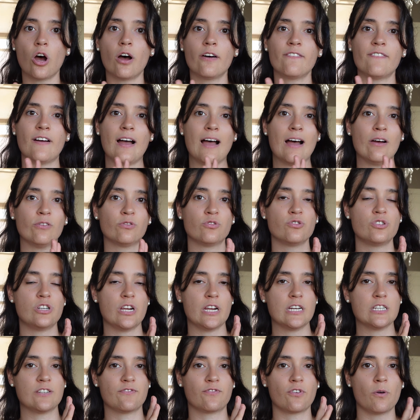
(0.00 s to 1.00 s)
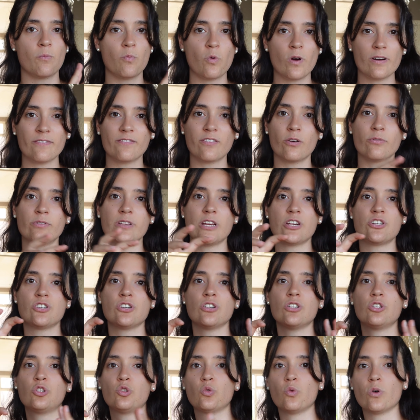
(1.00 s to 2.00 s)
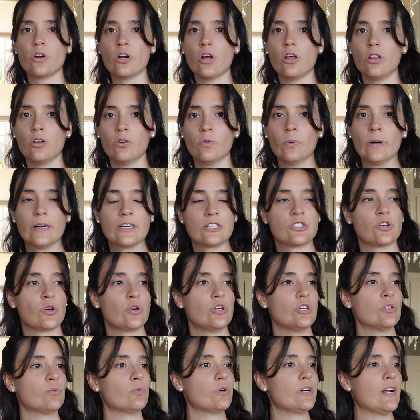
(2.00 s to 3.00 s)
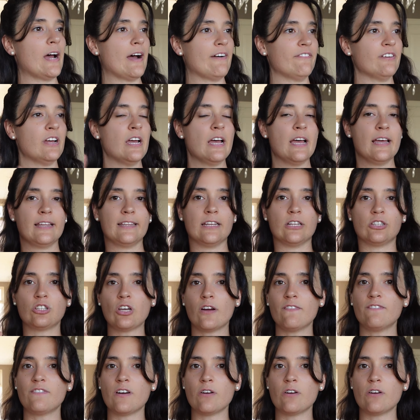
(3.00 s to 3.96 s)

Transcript: of how to change from one foundation to another one. So you would have the top